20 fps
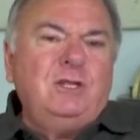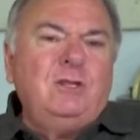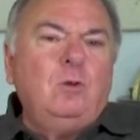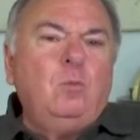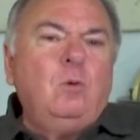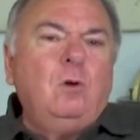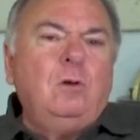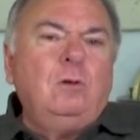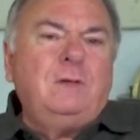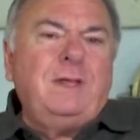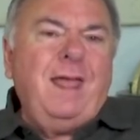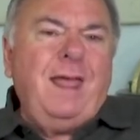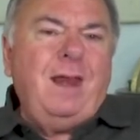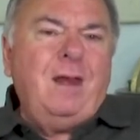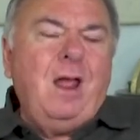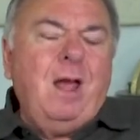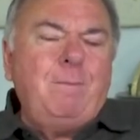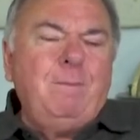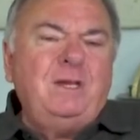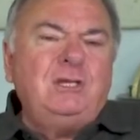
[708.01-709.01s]
and the world
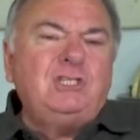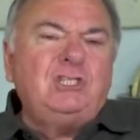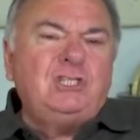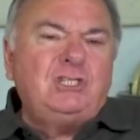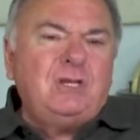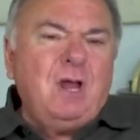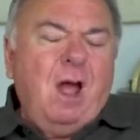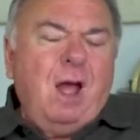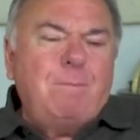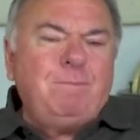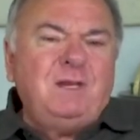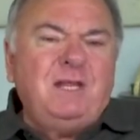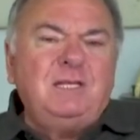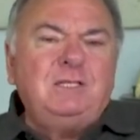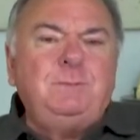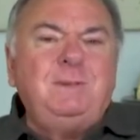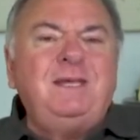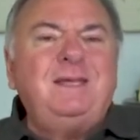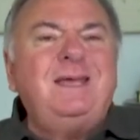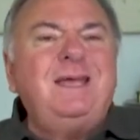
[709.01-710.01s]
cannot be stopped
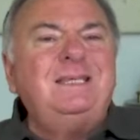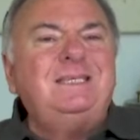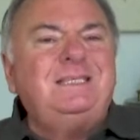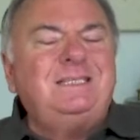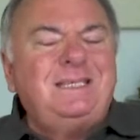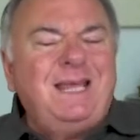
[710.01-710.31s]
is because